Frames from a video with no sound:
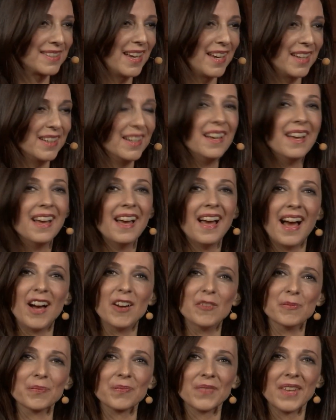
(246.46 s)
night.
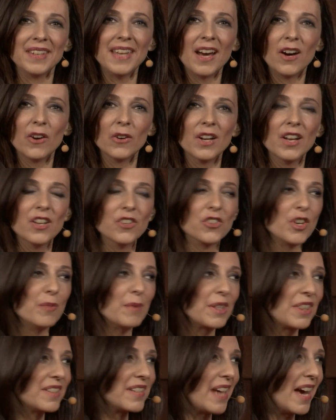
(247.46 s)
Now, Jim
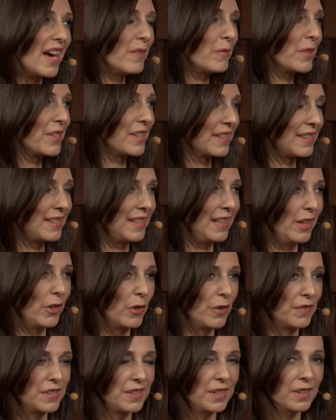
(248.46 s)
at the time was the
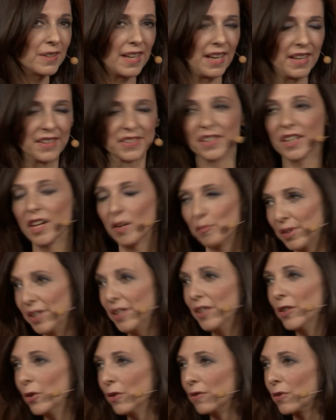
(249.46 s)
CEO of Steelcase, the
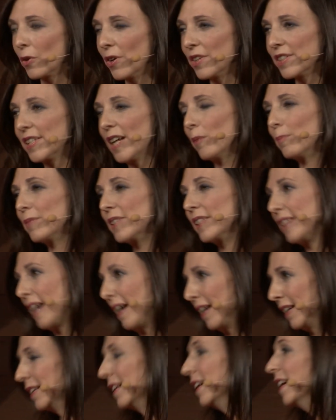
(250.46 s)
company who, of course, helped
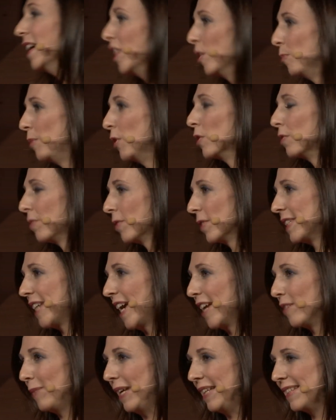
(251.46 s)
design the beautiful
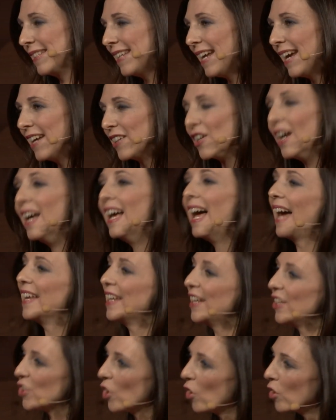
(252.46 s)
TED main stage.
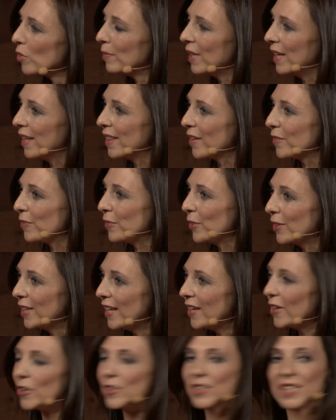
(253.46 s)
And he told me that for
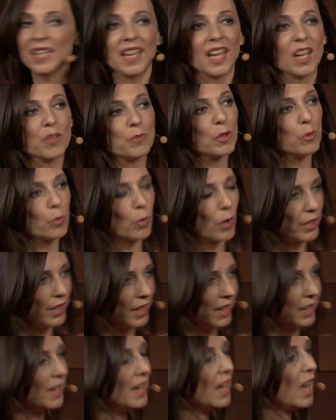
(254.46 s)
years he had been
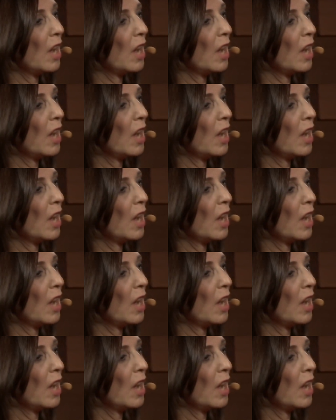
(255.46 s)
worried